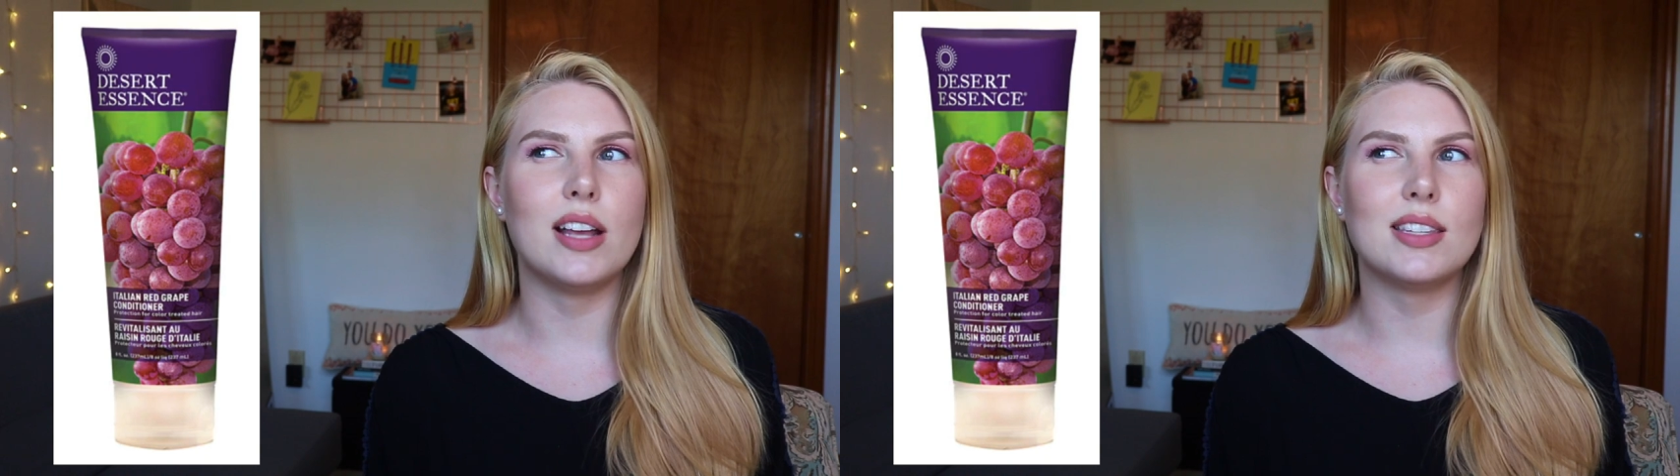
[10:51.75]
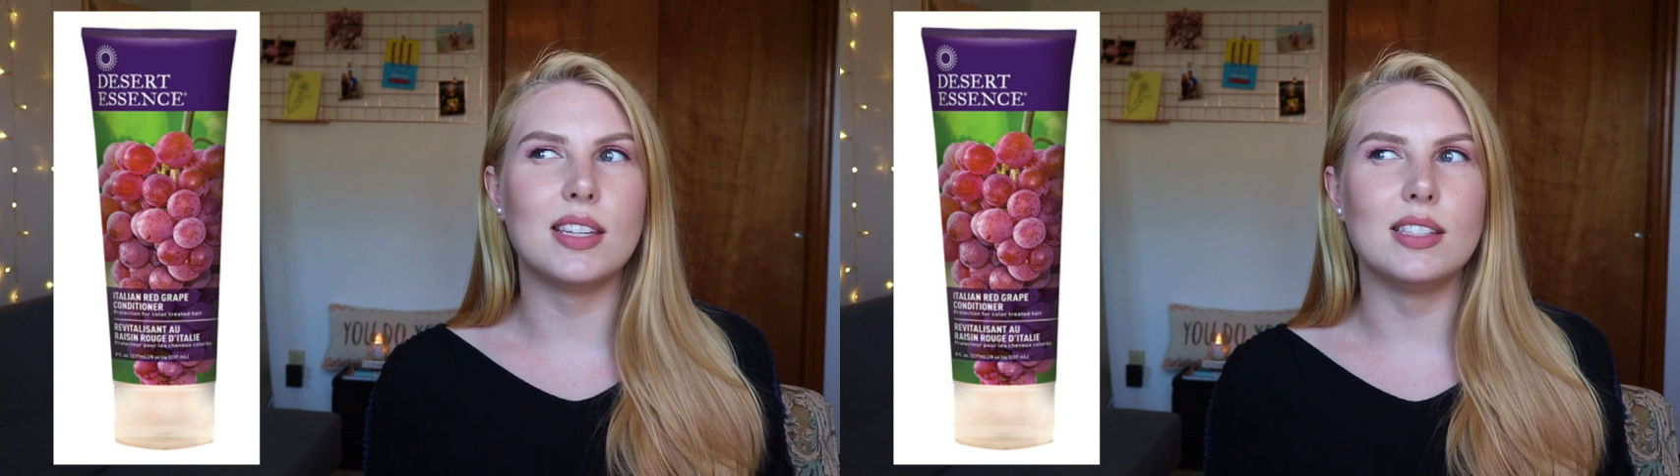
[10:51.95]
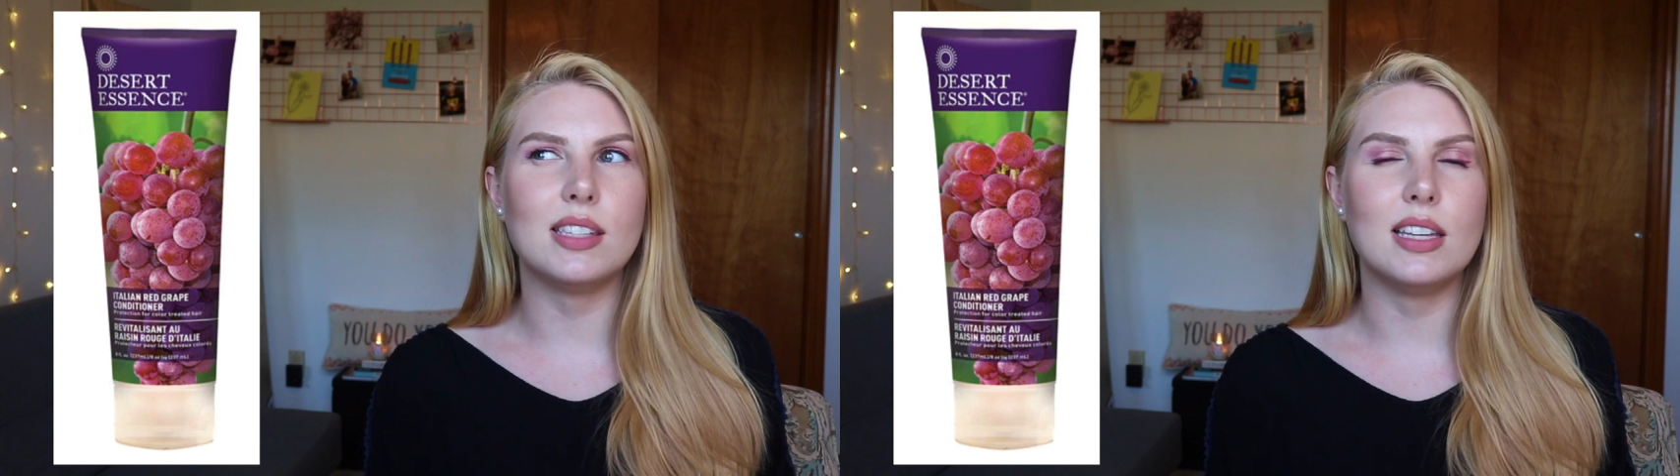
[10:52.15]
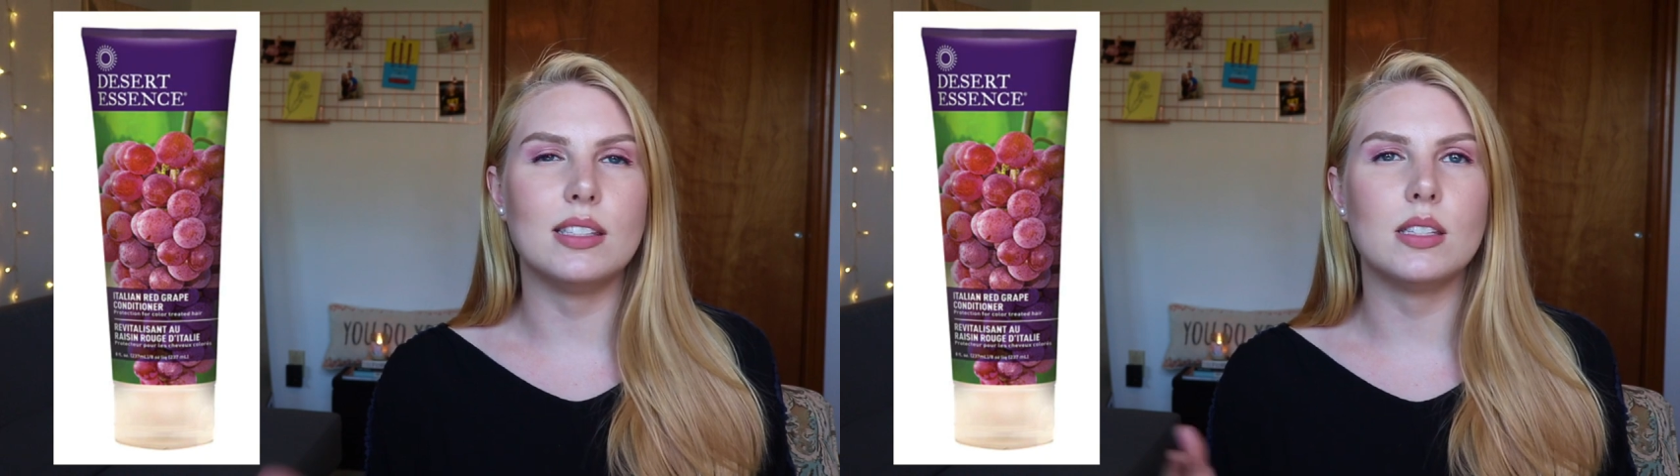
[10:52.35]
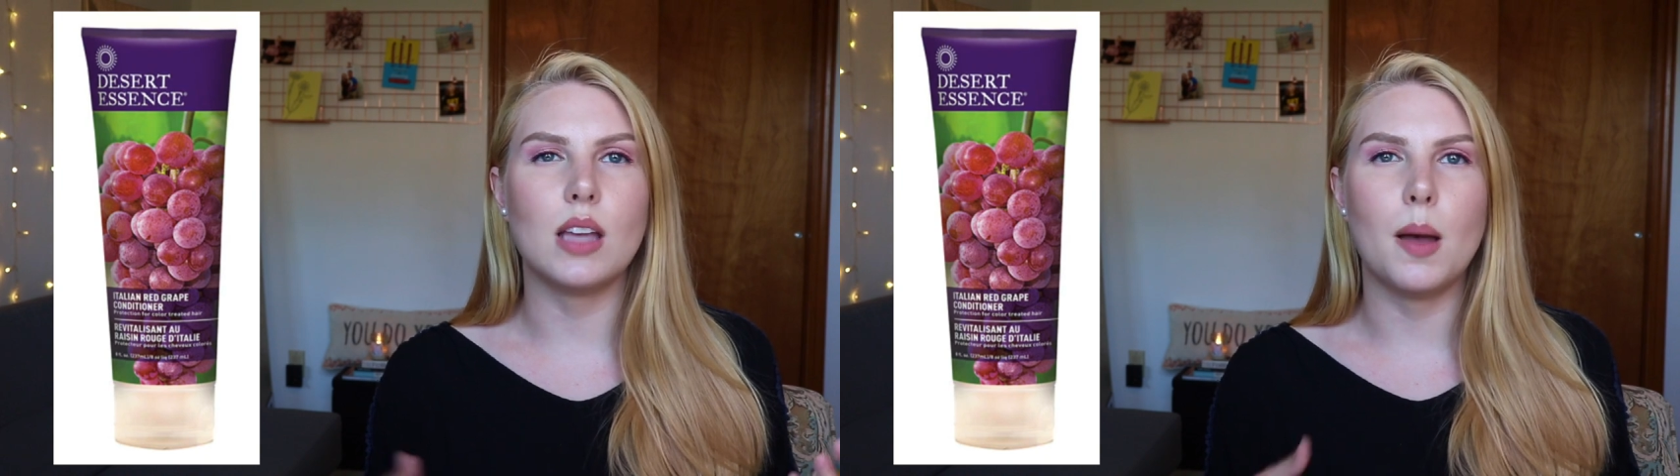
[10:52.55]
Essence
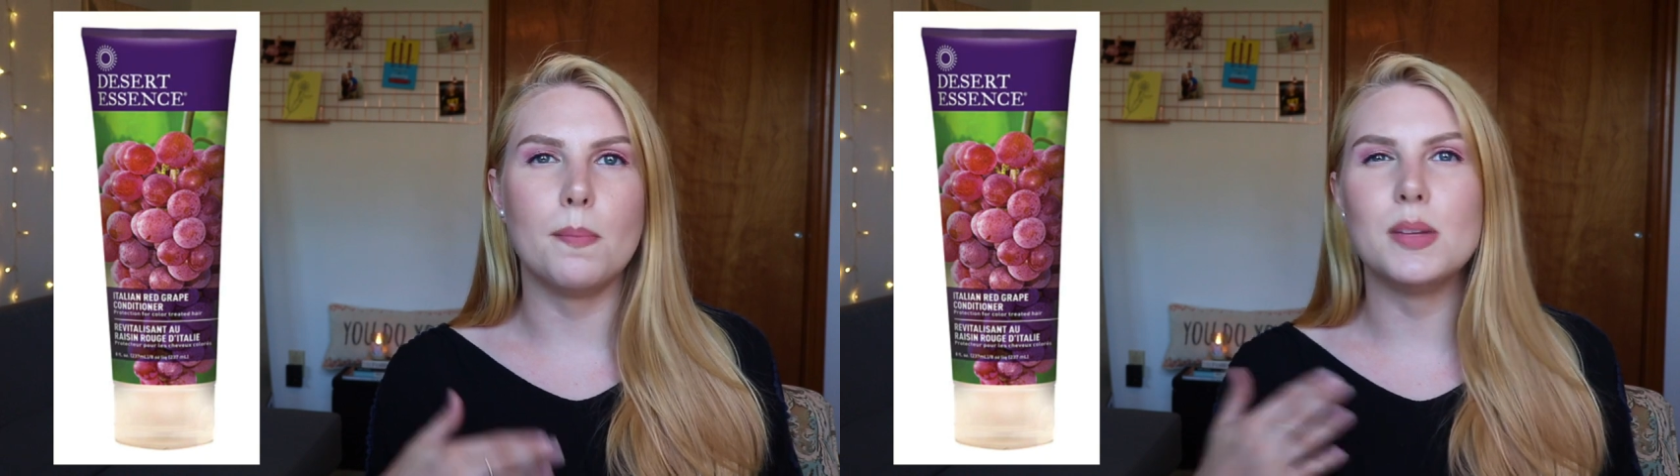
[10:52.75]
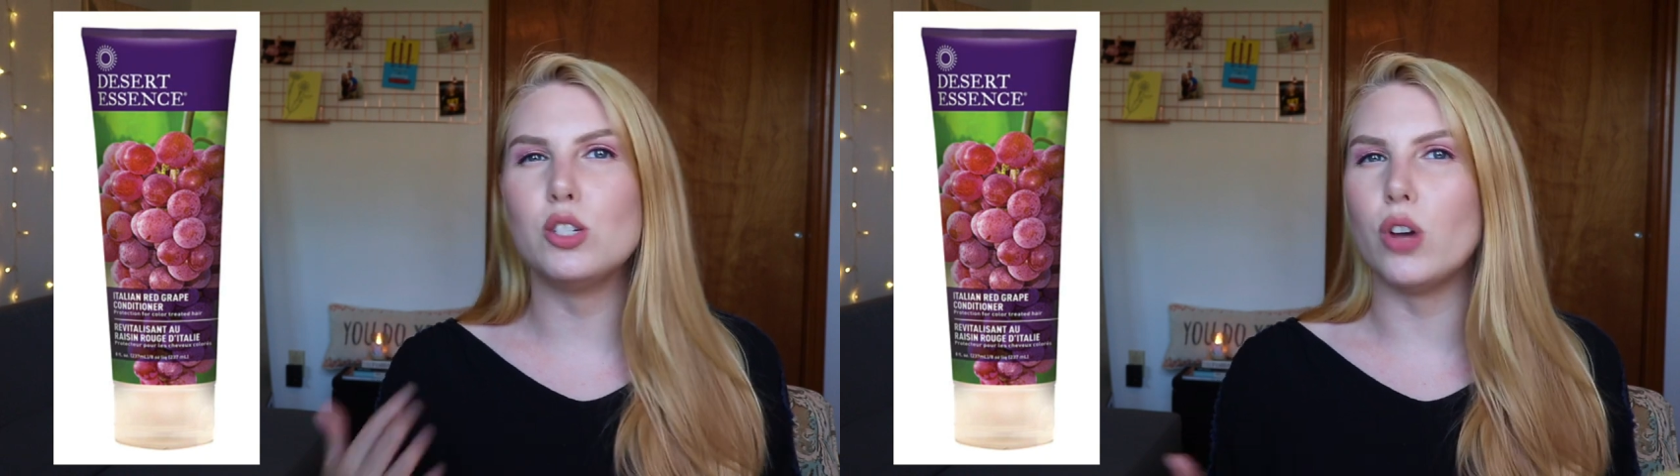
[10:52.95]
in some